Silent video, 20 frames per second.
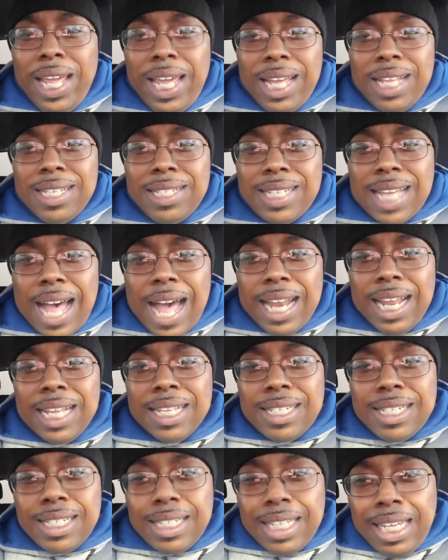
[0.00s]
the inside
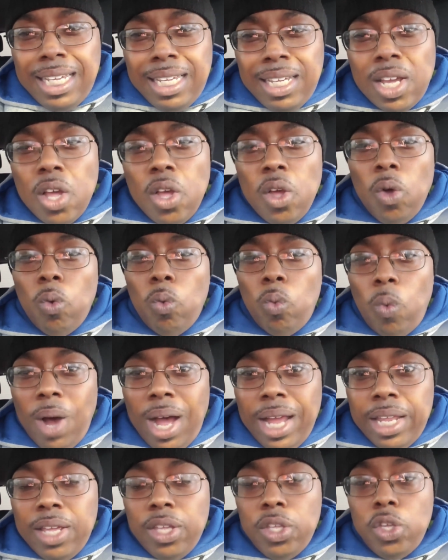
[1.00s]
and see
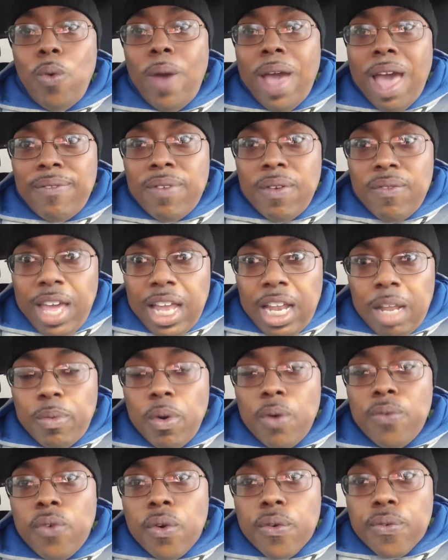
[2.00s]
what you have
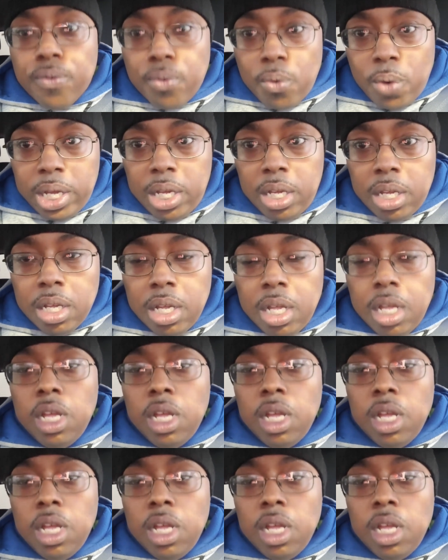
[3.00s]
available for free.